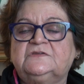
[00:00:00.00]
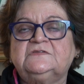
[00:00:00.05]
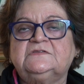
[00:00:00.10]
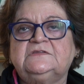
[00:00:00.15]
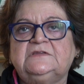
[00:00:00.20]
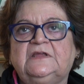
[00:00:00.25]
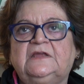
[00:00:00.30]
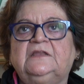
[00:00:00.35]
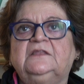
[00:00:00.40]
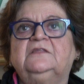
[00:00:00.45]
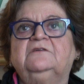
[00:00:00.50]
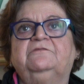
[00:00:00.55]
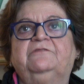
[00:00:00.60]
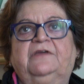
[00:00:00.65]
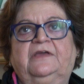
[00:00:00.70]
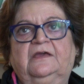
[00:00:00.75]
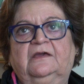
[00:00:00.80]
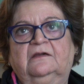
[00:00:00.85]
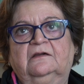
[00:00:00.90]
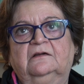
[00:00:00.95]
We just need the
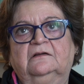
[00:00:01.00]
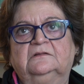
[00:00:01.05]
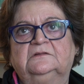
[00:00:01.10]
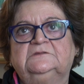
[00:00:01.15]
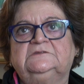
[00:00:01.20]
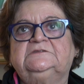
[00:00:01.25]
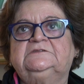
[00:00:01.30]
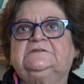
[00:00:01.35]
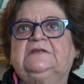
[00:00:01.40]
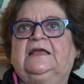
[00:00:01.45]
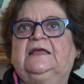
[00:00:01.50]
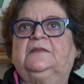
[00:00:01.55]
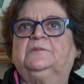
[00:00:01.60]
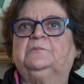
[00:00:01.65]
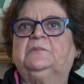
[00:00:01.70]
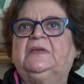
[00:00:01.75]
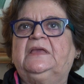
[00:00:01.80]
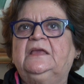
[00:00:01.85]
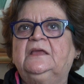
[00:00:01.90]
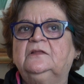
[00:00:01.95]
vehicles
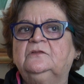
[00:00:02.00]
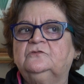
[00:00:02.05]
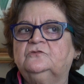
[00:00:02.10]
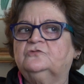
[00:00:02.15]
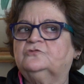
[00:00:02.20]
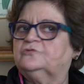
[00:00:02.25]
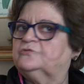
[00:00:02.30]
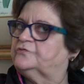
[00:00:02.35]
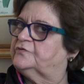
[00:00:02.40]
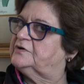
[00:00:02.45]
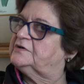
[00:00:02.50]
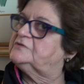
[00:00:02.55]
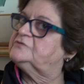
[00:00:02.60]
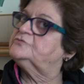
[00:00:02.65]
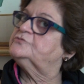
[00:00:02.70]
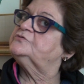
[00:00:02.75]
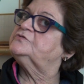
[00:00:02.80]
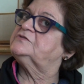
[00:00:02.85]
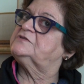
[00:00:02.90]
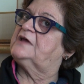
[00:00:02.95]
and means to
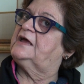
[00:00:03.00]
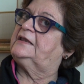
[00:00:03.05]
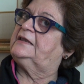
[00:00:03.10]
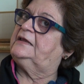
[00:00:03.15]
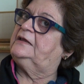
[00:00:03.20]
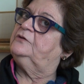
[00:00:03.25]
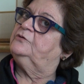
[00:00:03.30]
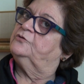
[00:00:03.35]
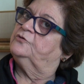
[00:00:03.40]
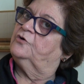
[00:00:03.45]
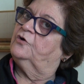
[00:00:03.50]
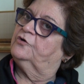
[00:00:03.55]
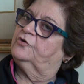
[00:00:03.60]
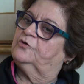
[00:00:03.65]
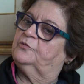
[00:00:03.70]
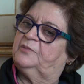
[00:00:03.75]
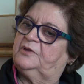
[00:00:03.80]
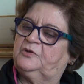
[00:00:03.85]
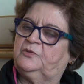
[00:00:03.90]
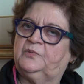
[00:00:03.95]
first to study, to
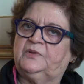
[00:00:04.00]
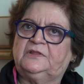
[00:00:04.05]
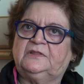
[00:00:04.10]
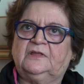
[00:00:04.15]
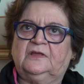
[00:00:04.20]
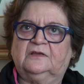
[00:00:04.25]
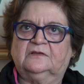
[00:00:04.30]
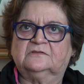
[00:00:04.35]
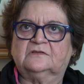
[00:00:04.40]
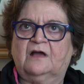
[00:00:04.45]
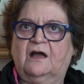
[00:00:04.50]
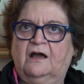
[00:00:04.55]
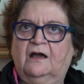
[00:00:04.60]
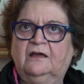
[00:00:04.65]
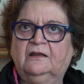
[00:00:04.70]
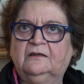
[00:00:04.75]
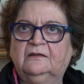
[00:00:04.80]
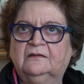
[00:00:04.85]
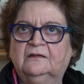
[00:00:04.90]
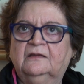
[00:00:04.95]
document where things
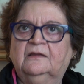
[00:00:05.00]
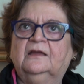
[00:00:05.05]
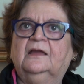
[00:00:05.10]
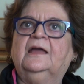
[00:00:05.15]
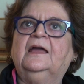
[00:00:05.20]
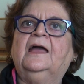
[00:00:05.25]
are,